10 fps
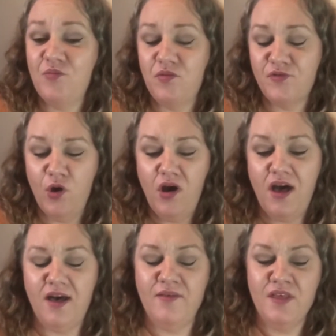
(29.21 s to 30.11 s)
We've
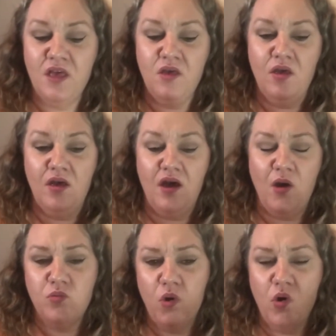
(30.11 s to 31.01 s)
got a
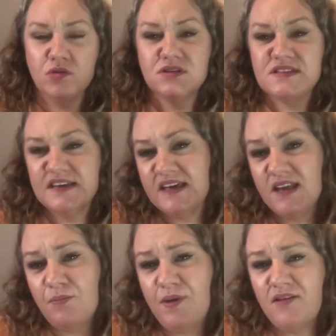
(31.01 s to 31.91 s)
wall to kind
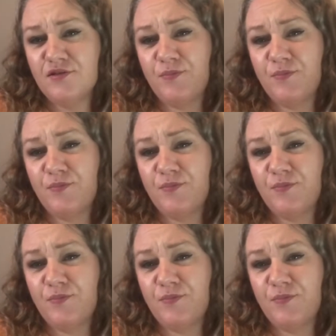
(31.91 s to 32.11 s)
of build,